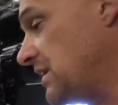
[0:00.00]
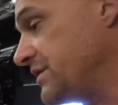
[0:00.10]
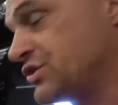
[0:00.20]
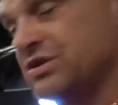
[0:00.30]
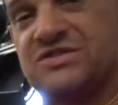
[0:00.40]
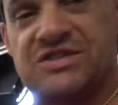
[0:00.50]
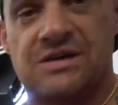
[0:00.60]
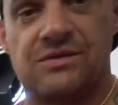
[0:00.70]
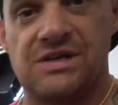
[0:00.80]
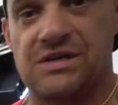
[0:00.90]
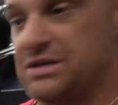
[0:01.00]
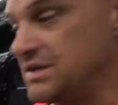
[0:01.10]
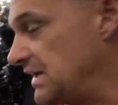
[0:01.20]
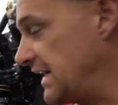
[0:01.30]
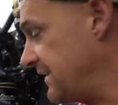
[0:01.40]
Should sound really
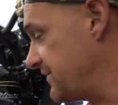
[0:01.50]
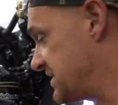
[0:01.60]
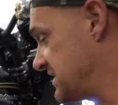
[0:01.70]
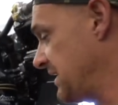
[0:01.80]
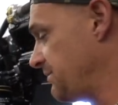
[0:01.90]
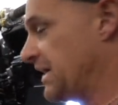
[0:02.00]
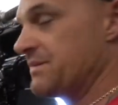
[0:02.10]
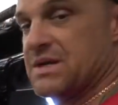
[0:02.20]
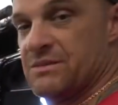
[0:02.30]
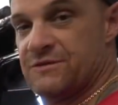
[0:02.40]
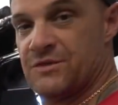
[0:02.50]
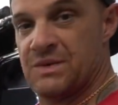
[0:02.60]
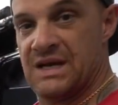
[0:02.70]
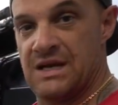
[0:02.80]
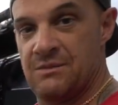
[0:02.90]
good. I have the same pipe coming from
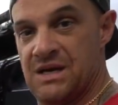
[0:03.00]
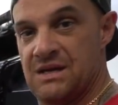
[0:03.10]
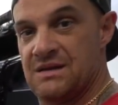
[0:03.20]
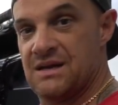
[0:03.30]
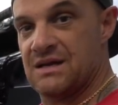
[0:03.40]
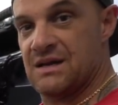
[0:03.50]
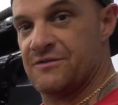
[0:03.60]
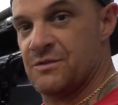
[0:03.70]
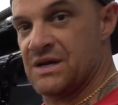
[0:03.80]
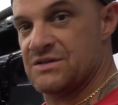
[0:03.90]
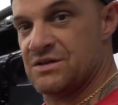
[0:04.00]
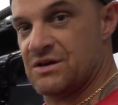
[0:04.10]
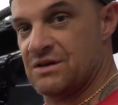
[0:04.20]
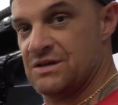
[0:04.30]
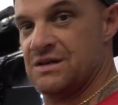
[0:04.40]
my M8 that I got from House of
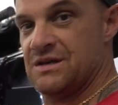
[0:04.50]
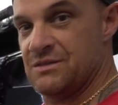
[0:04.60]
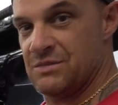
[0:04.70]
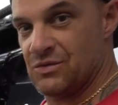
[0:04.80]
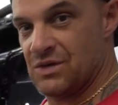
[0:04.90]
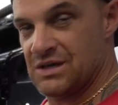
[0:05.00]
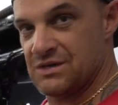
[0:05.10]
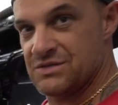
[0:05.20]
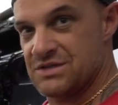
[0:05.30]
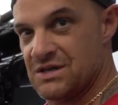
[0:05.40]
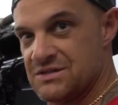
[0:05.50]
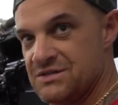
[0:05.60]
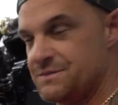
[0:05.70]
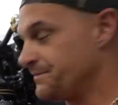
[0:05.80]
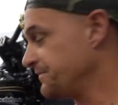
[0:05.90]
Harley in Milwaukee, Wisconsin.